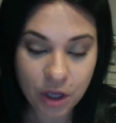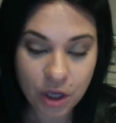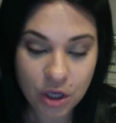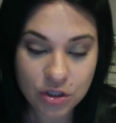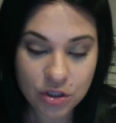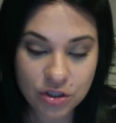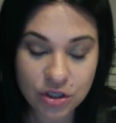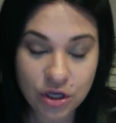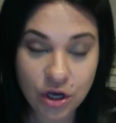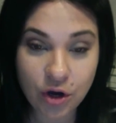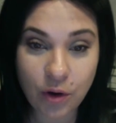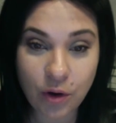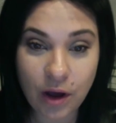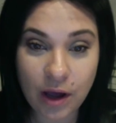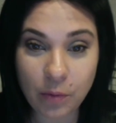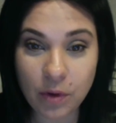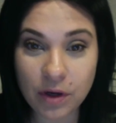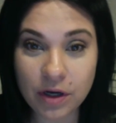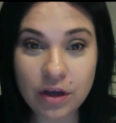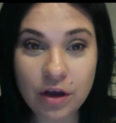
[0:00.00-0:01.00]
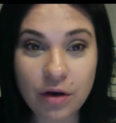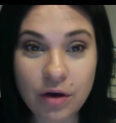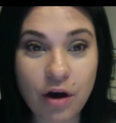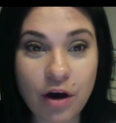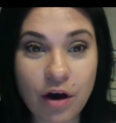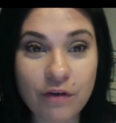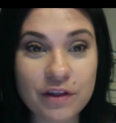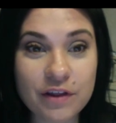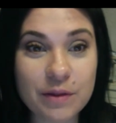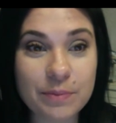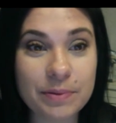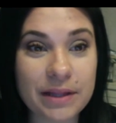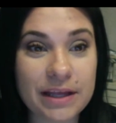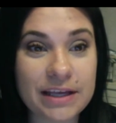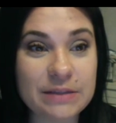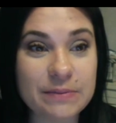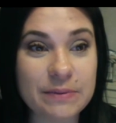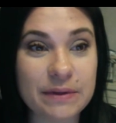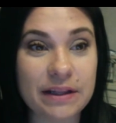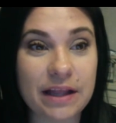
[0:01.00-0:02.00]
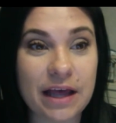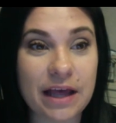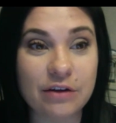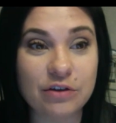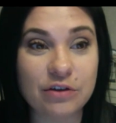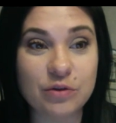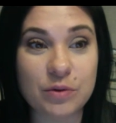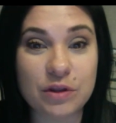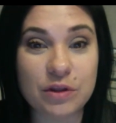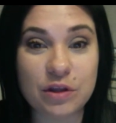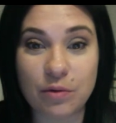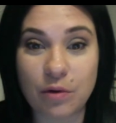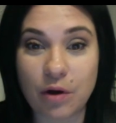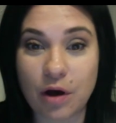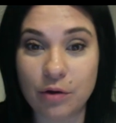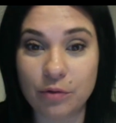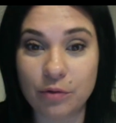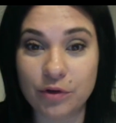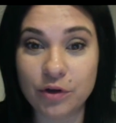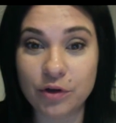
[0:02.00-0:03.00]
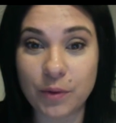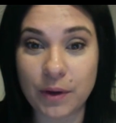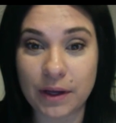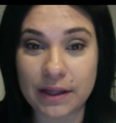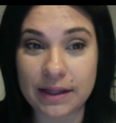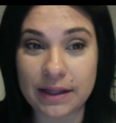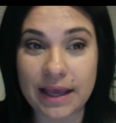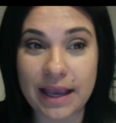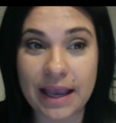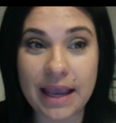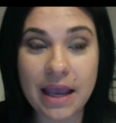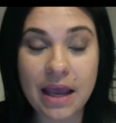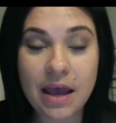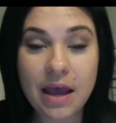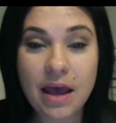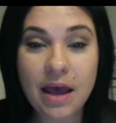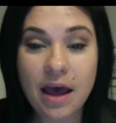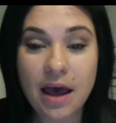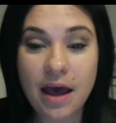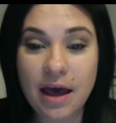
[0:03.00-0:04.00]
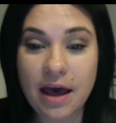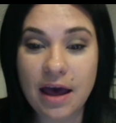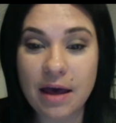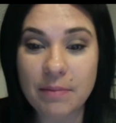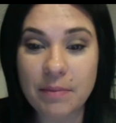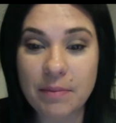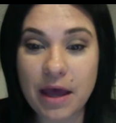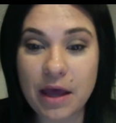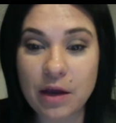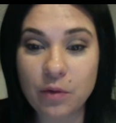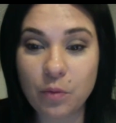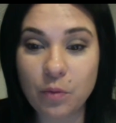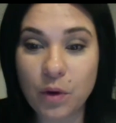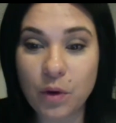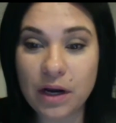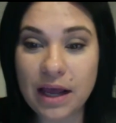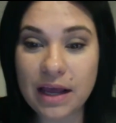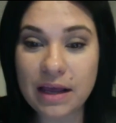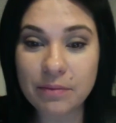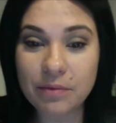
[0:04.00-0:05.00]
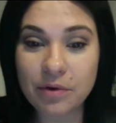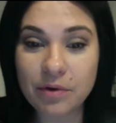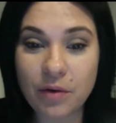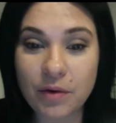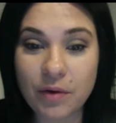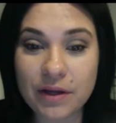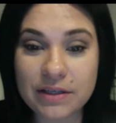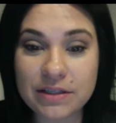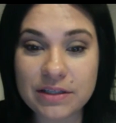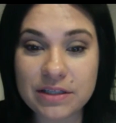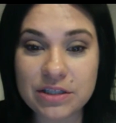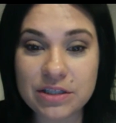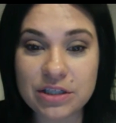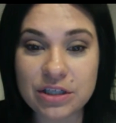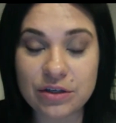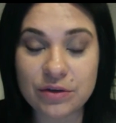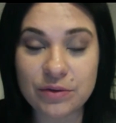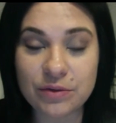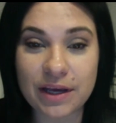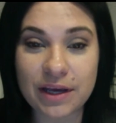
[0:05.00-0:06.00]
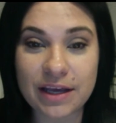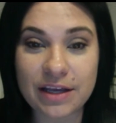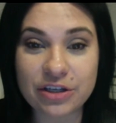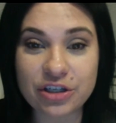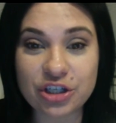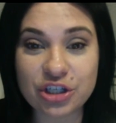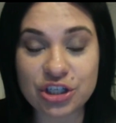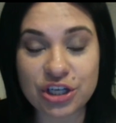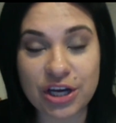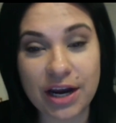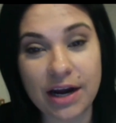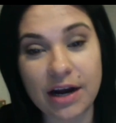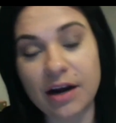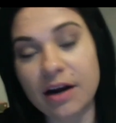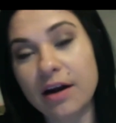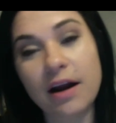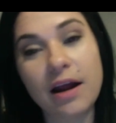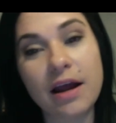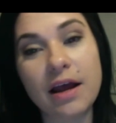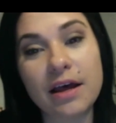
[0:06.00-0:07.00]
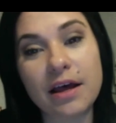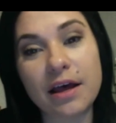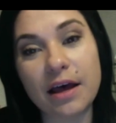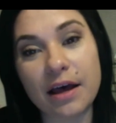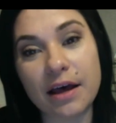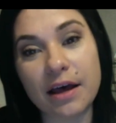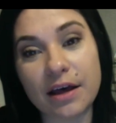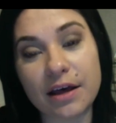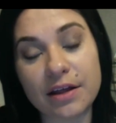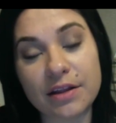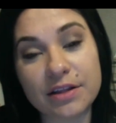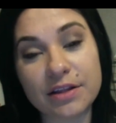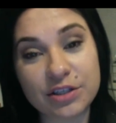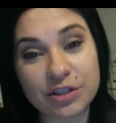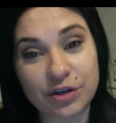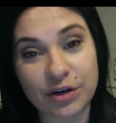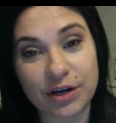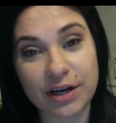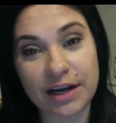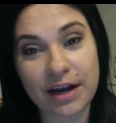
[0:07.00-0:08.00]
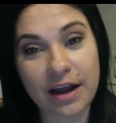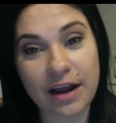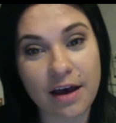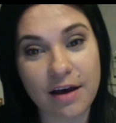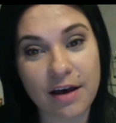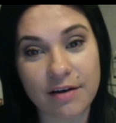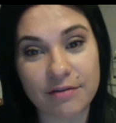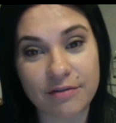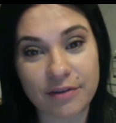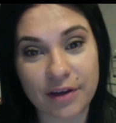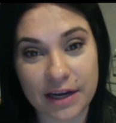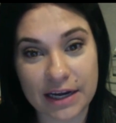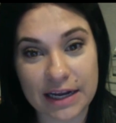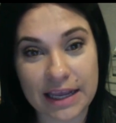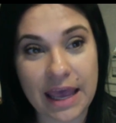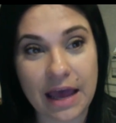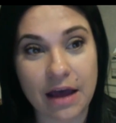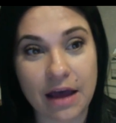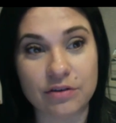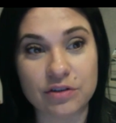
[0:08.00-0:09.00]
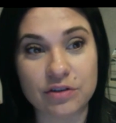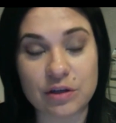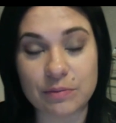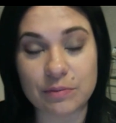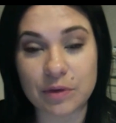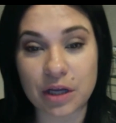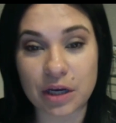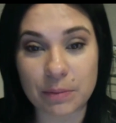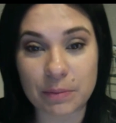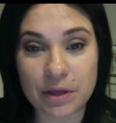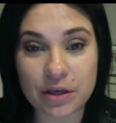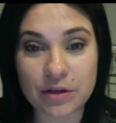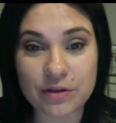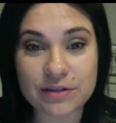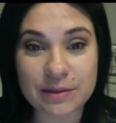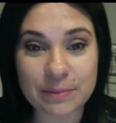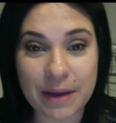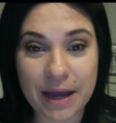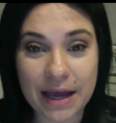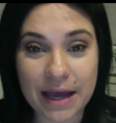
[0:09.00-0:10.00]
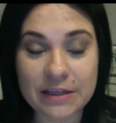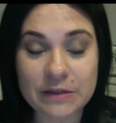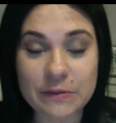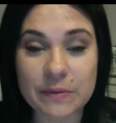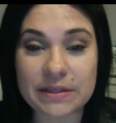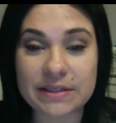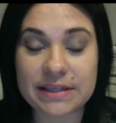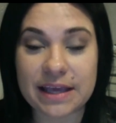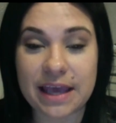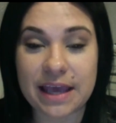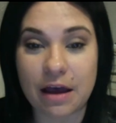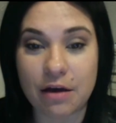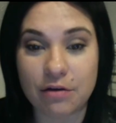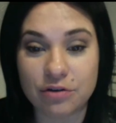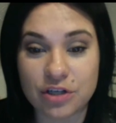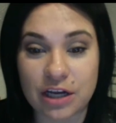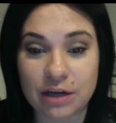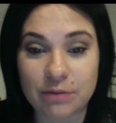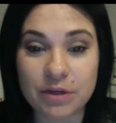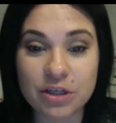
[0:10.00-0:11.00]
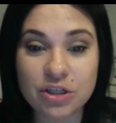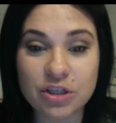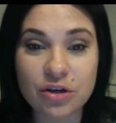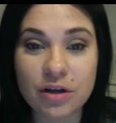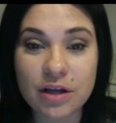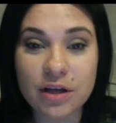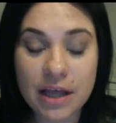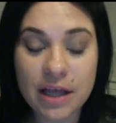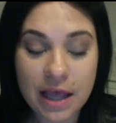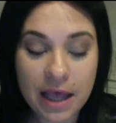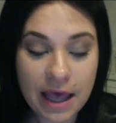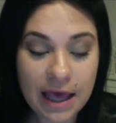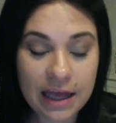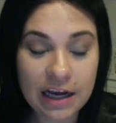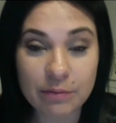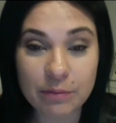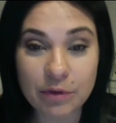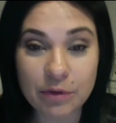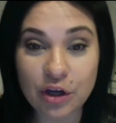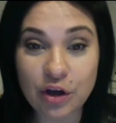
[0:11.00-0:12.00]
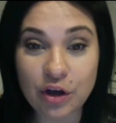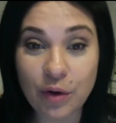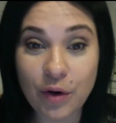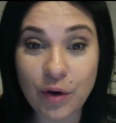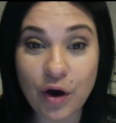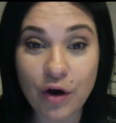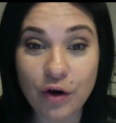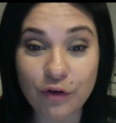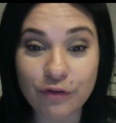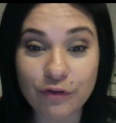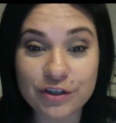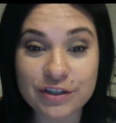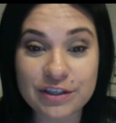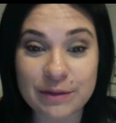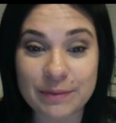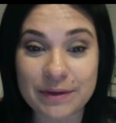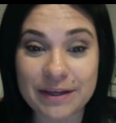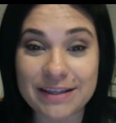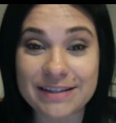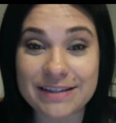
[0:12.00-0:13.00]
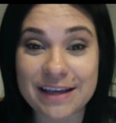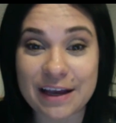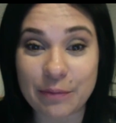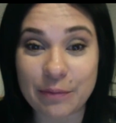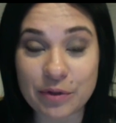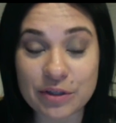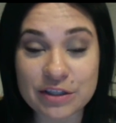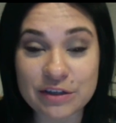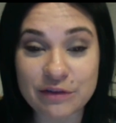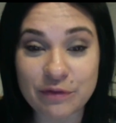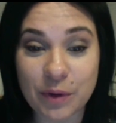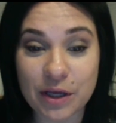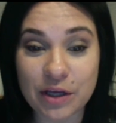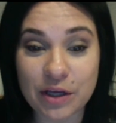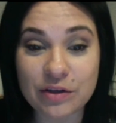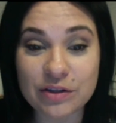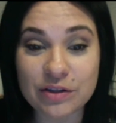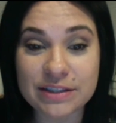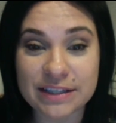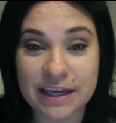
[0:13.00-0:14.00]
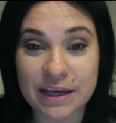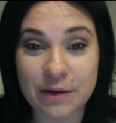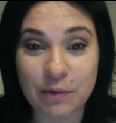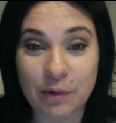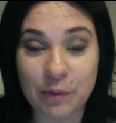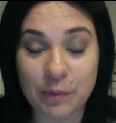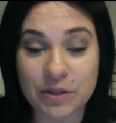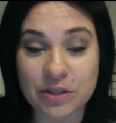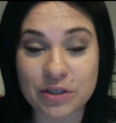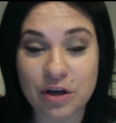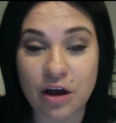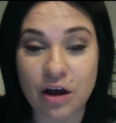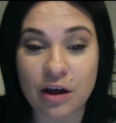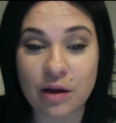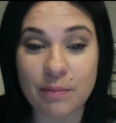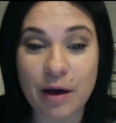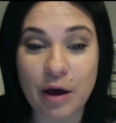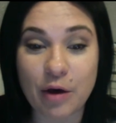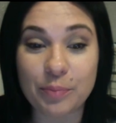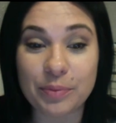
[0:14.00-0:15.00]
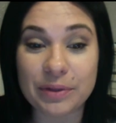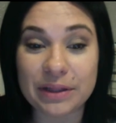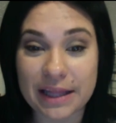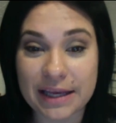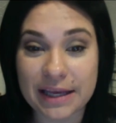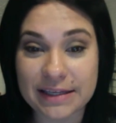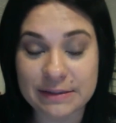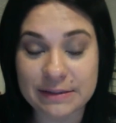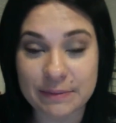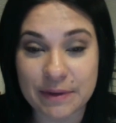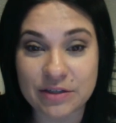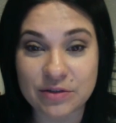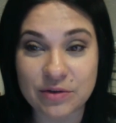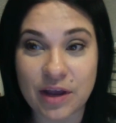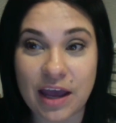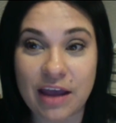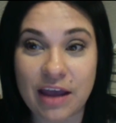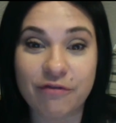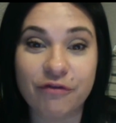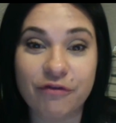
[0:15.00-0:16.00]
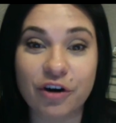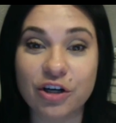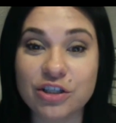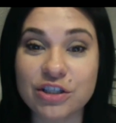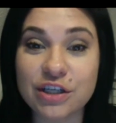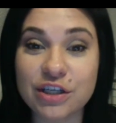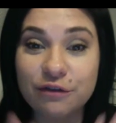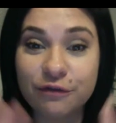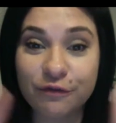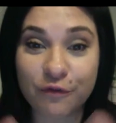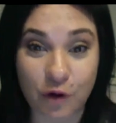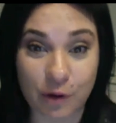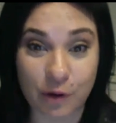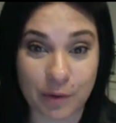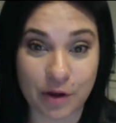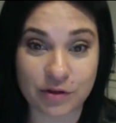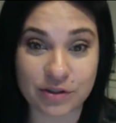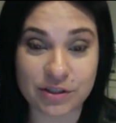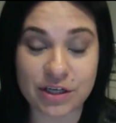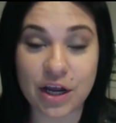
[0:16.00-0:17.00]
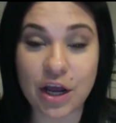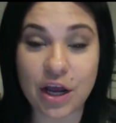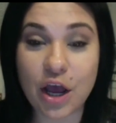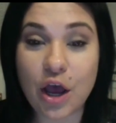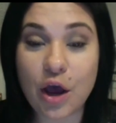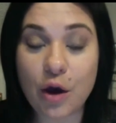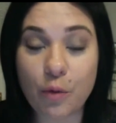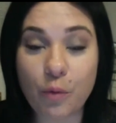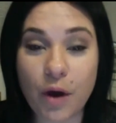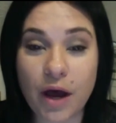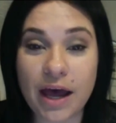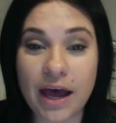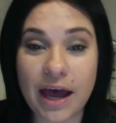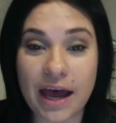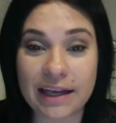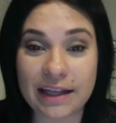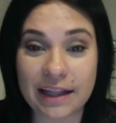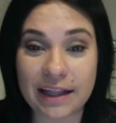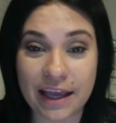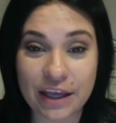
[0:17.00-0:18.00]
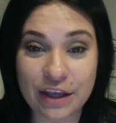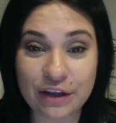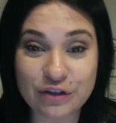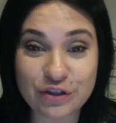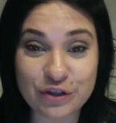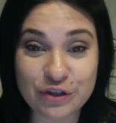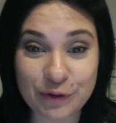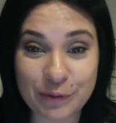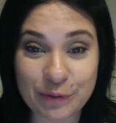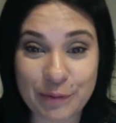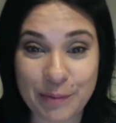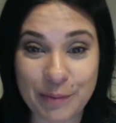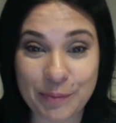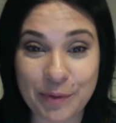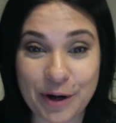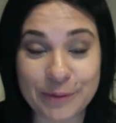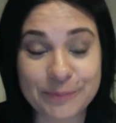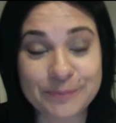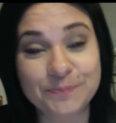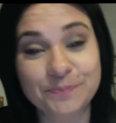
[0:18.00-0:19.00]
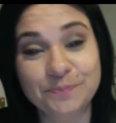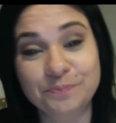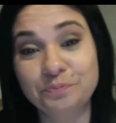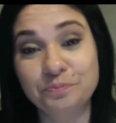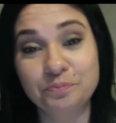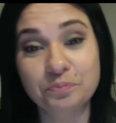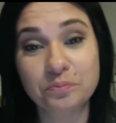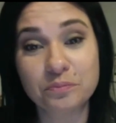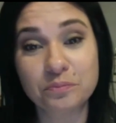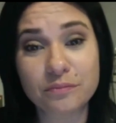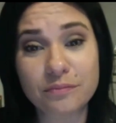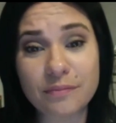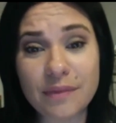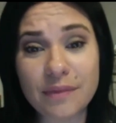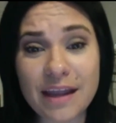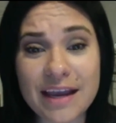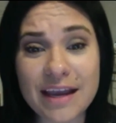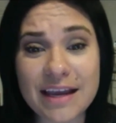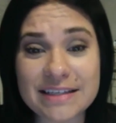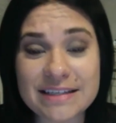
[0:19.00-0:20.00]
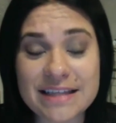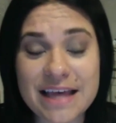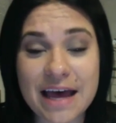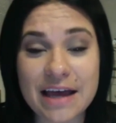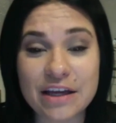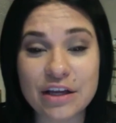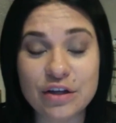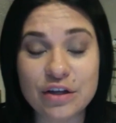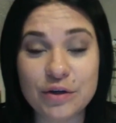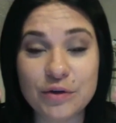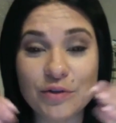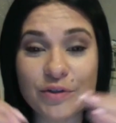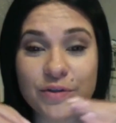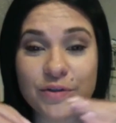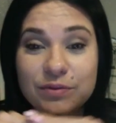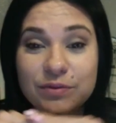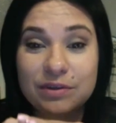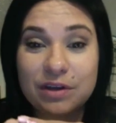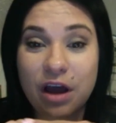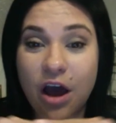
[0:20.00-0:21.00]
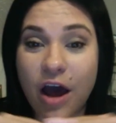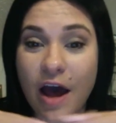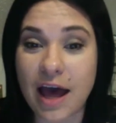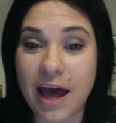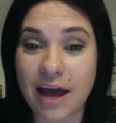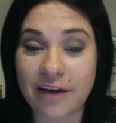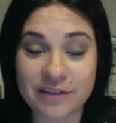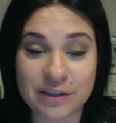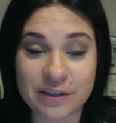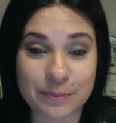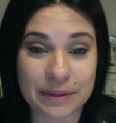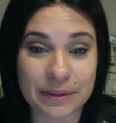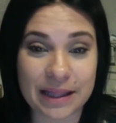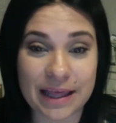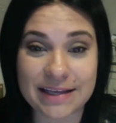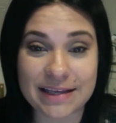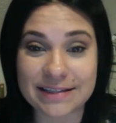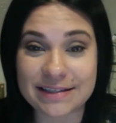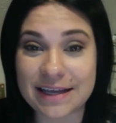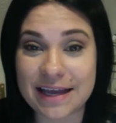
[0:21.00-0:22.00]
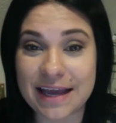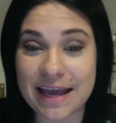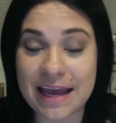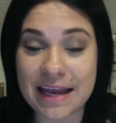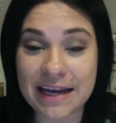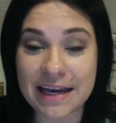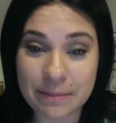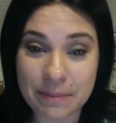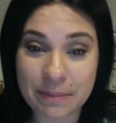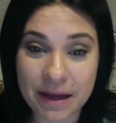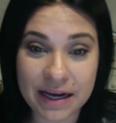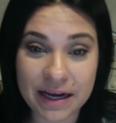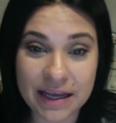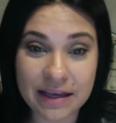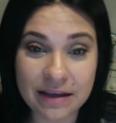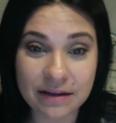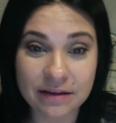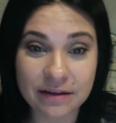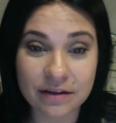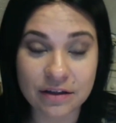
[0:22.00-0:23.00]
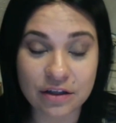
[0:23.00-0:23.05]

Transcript: So I want to go over the placement lounge with you all real quickly, and what I am going to do is share the screen of an account. So I'm going to be using my husband's account, Jack Mitchell, and I'm going to go over some examples of what you'll see when we talk about placement. Okay, first and foremost, what I'd like you to remember is that you do not have to place anybody.